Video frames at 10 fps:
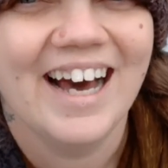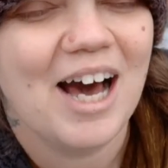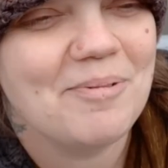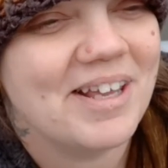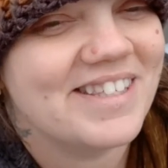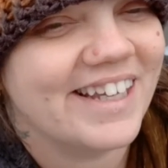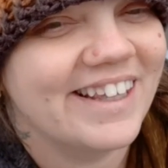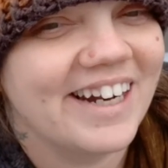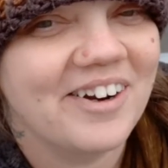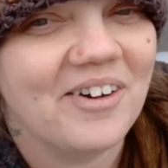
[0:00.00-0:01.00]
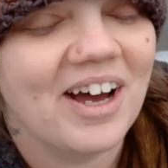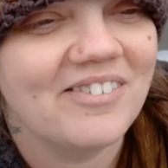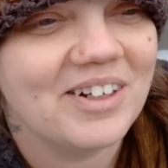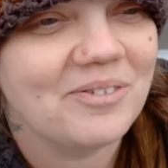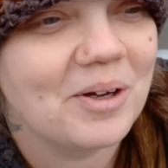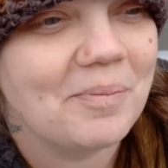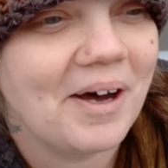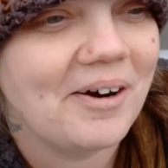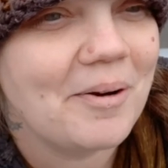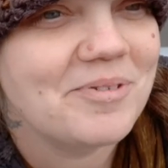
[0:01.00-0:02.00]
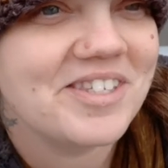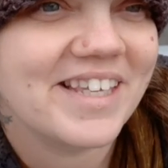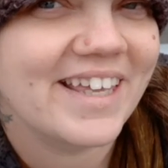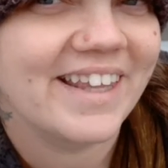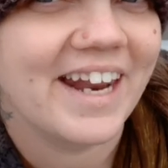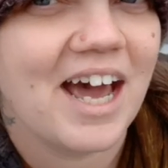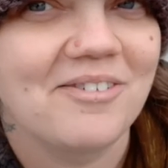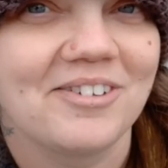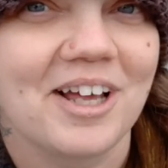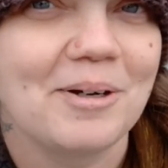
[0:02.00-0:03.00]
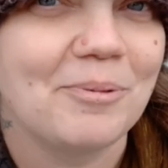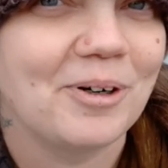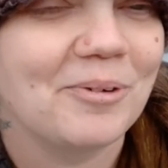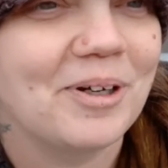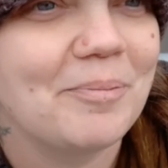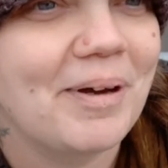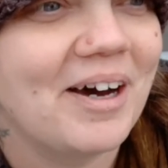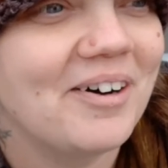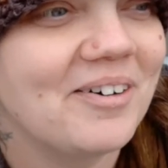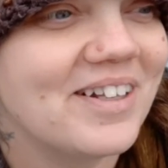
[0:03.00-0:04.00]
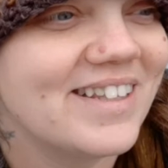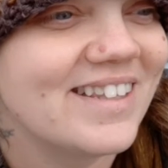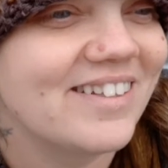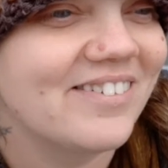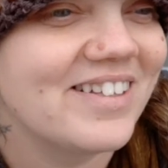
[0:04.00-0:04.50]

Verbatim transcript: I'm not saying that I don't have any willpower. I'm just saying that I have a lot more willpower when